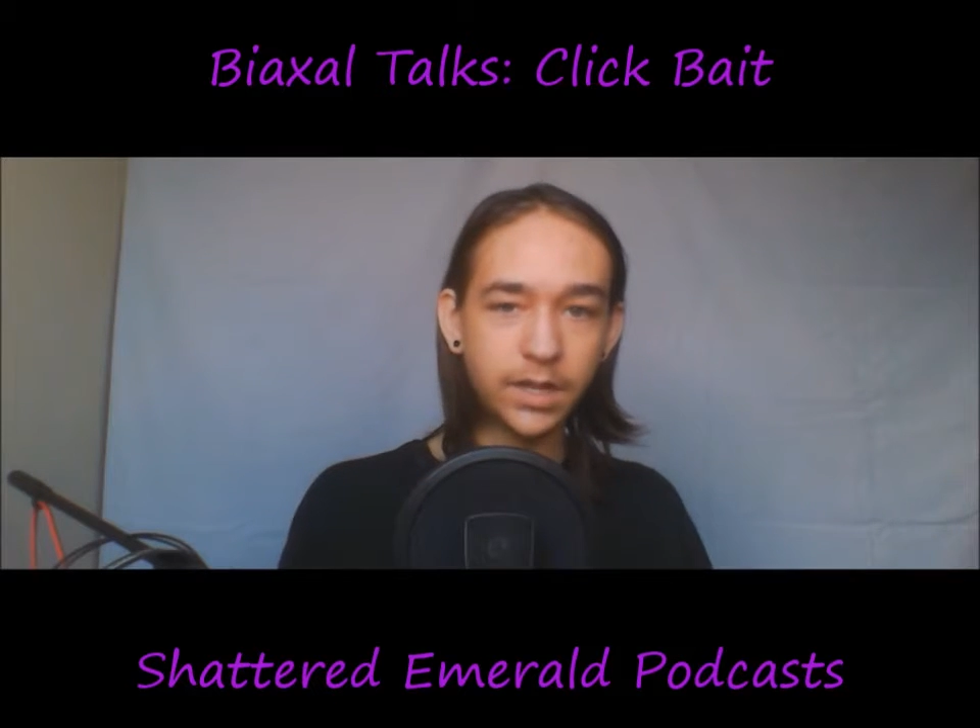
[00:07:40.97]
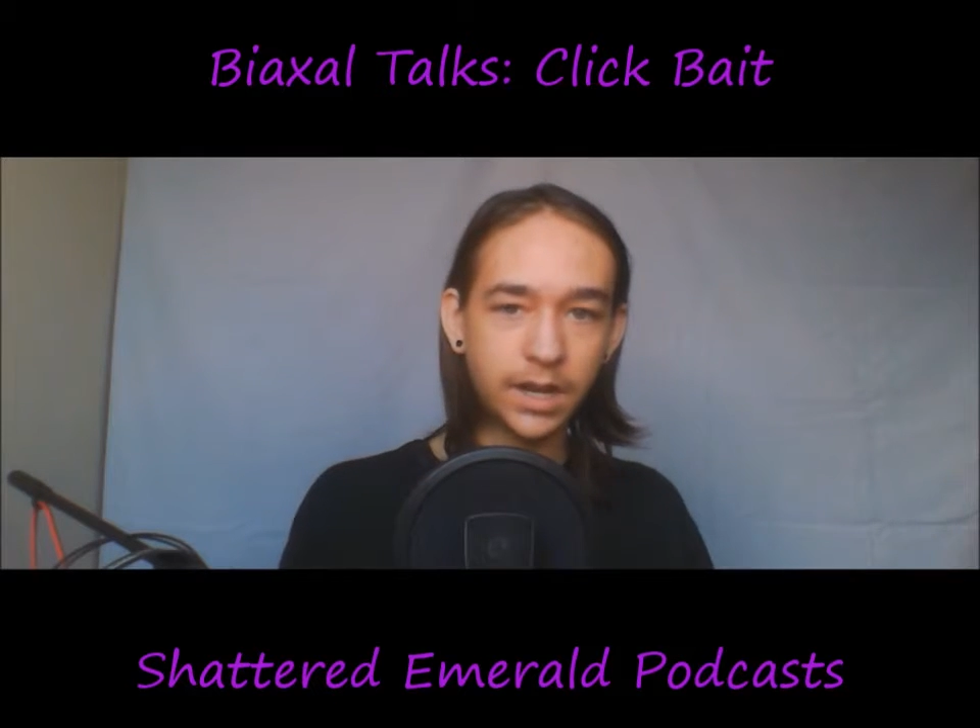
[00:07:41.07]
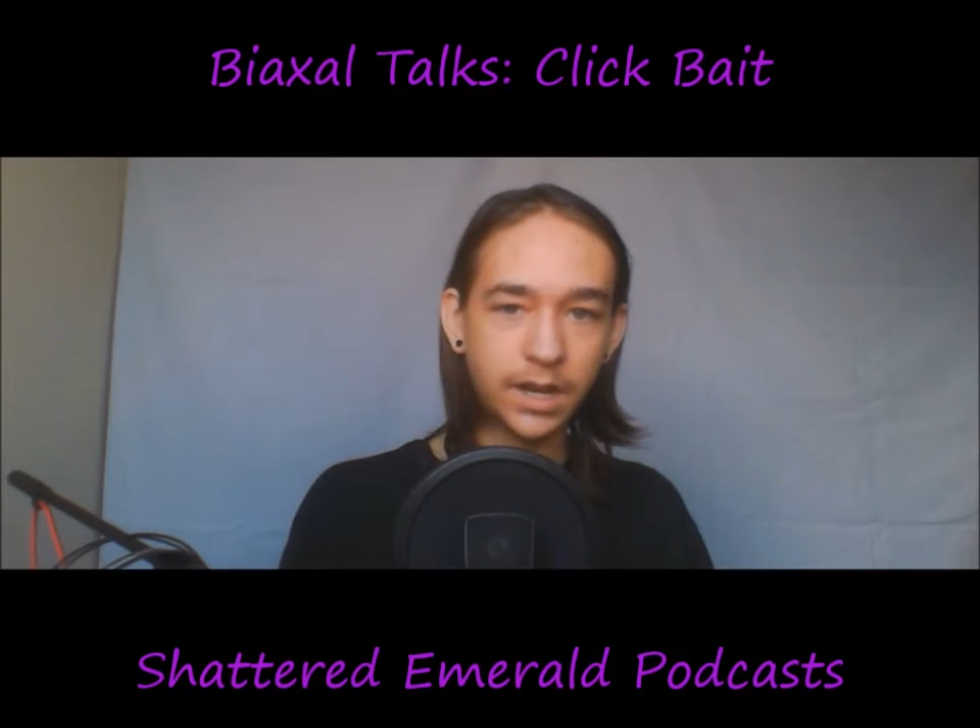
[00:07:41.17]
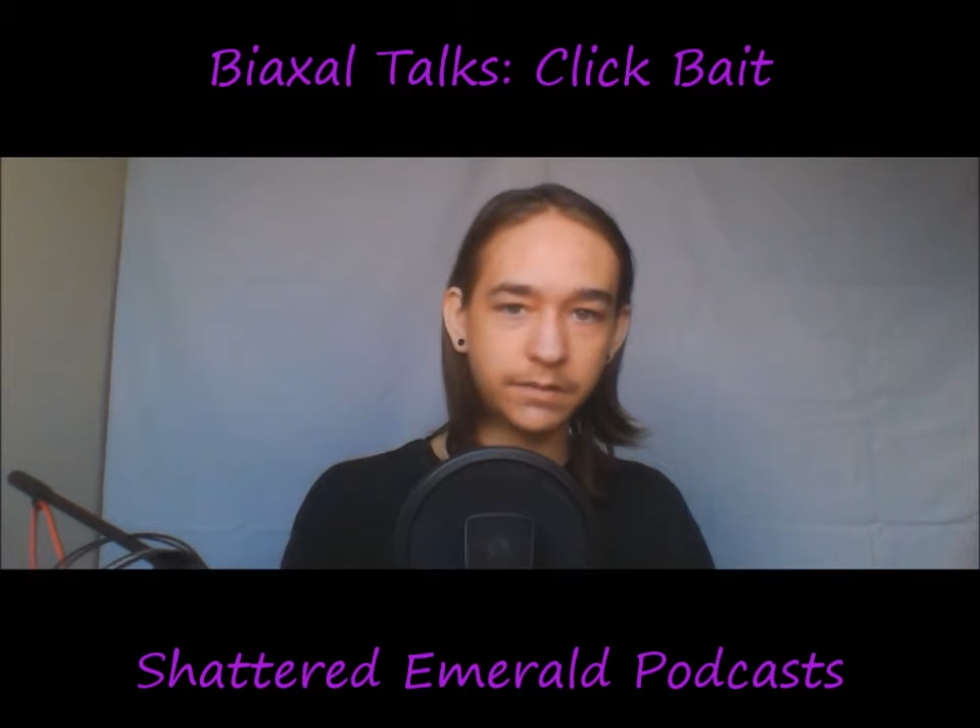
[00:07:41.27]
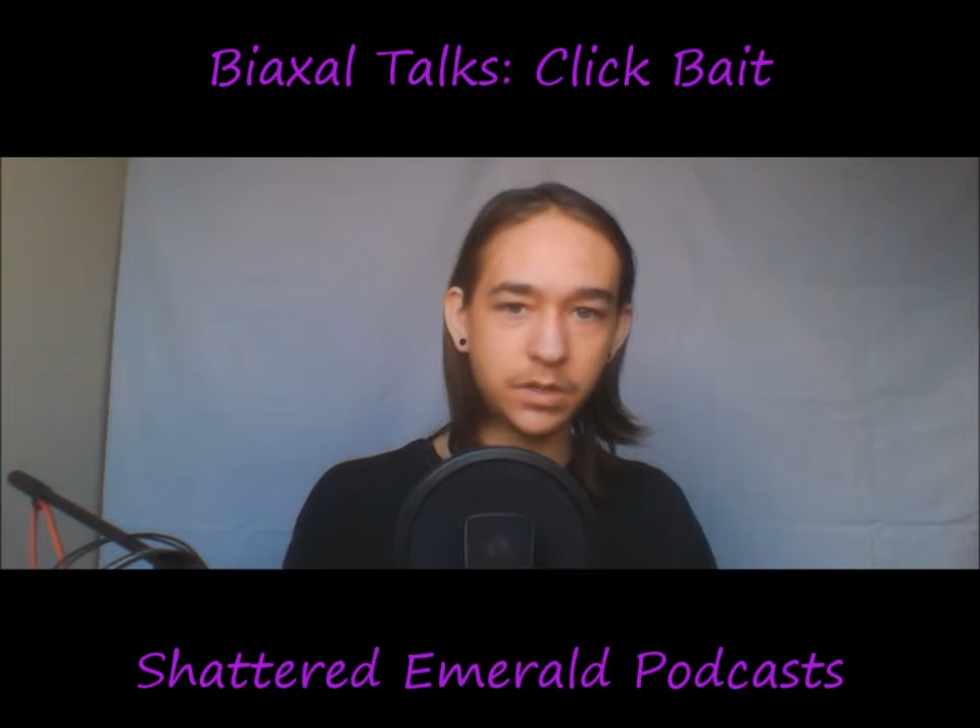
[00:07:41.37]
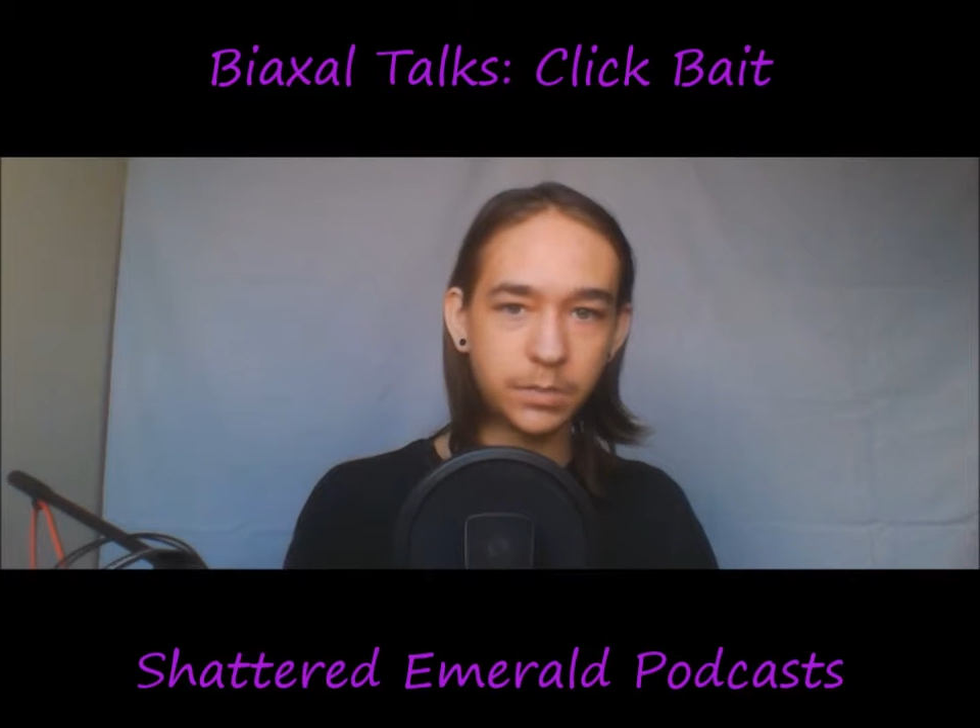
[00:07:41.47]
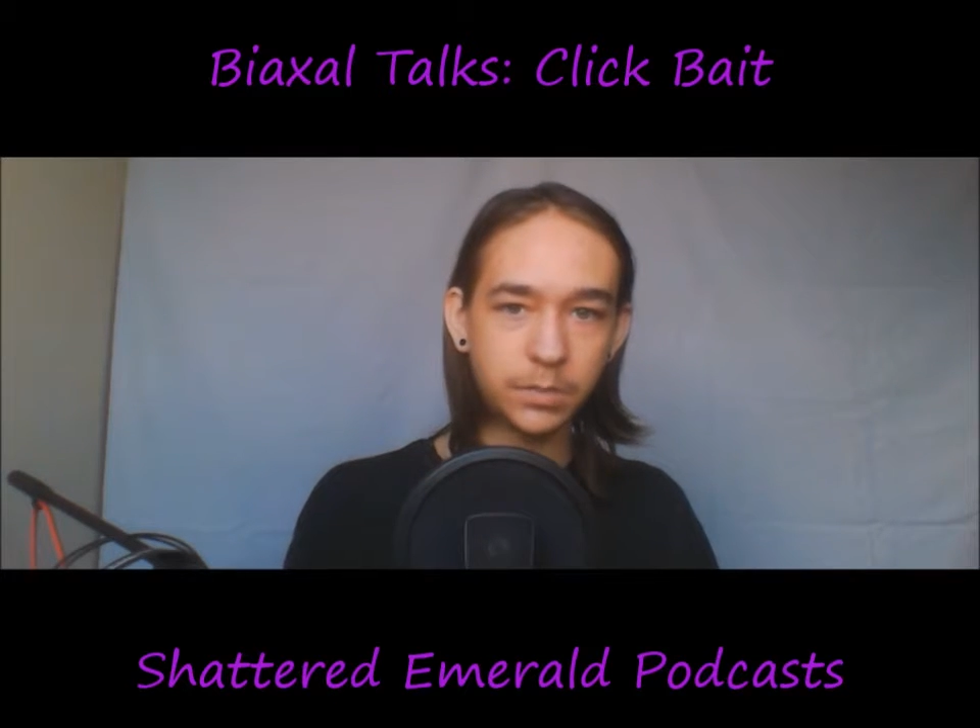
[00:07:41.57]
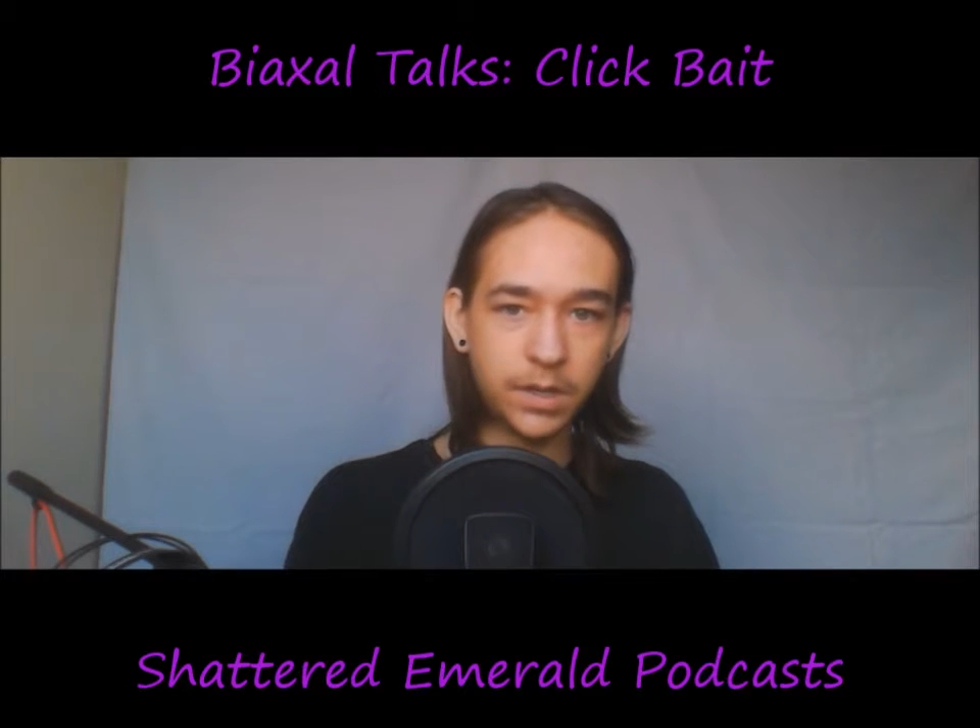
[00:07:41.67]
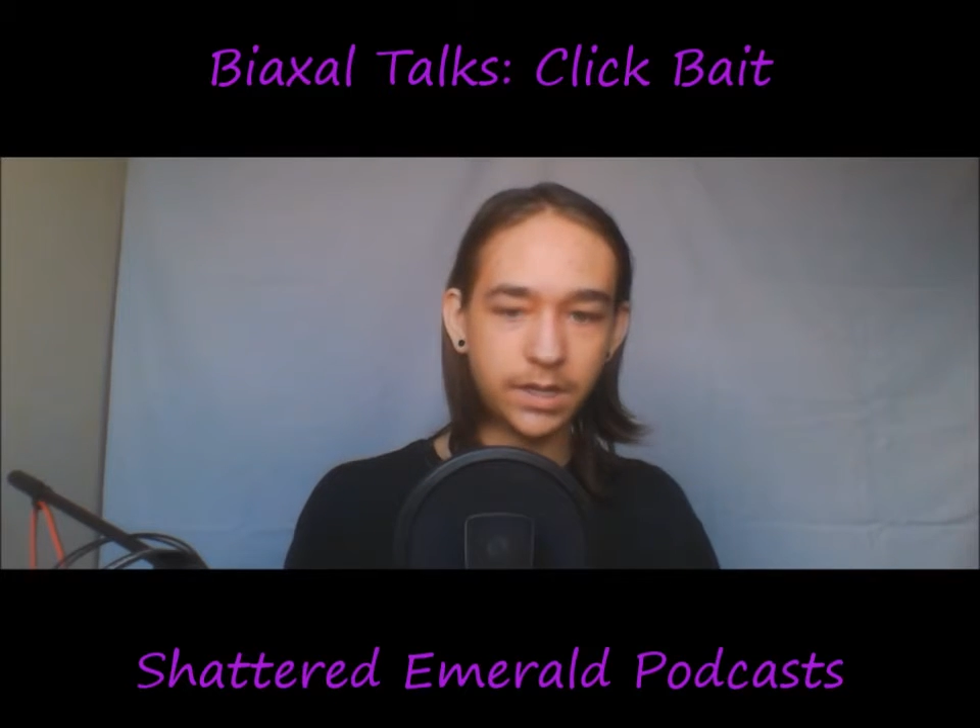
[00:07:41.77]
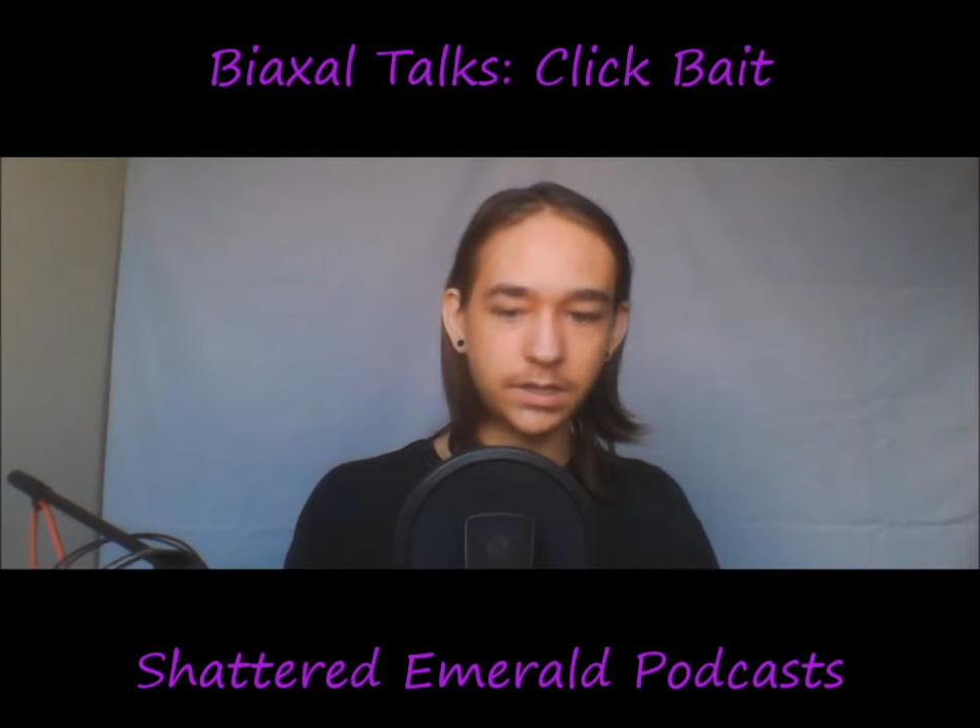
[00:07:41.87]
kind of
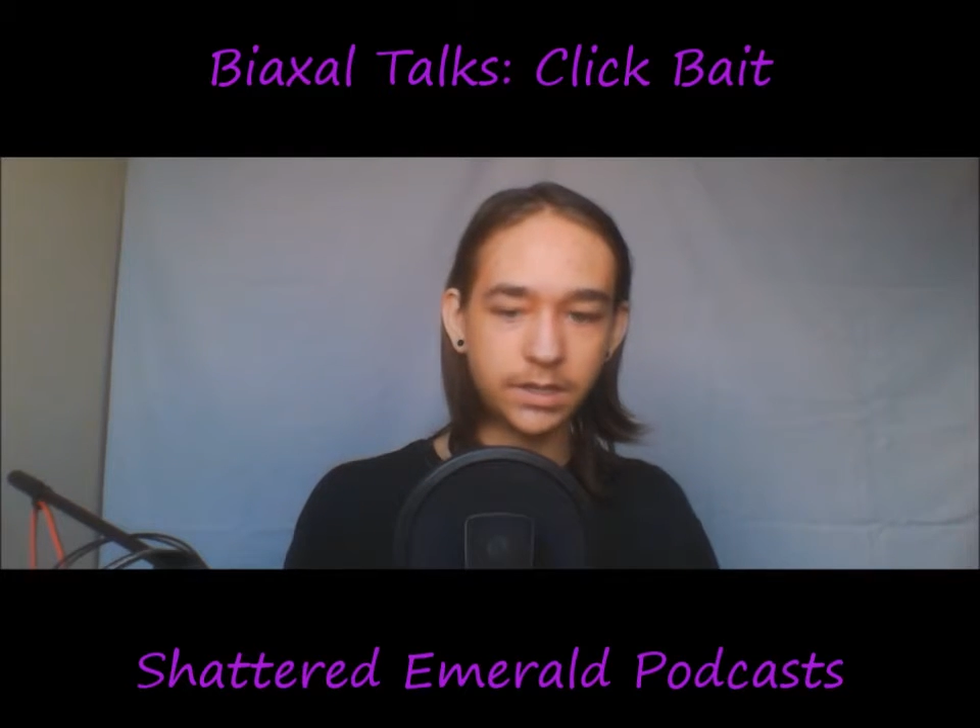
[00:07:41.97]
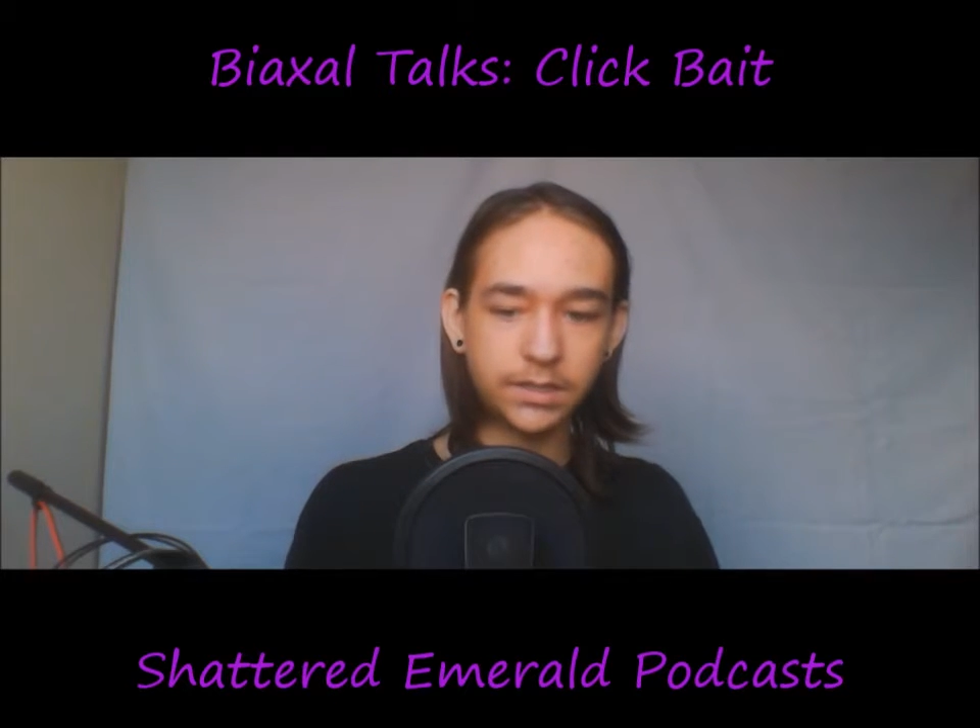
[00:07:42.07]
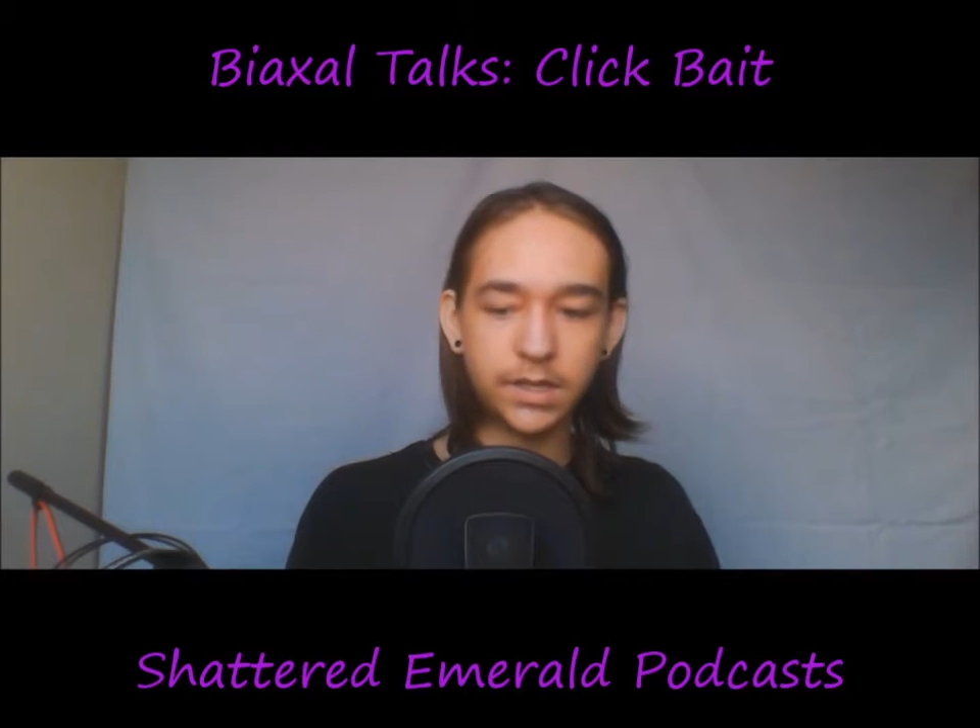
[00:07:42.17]
clickbait is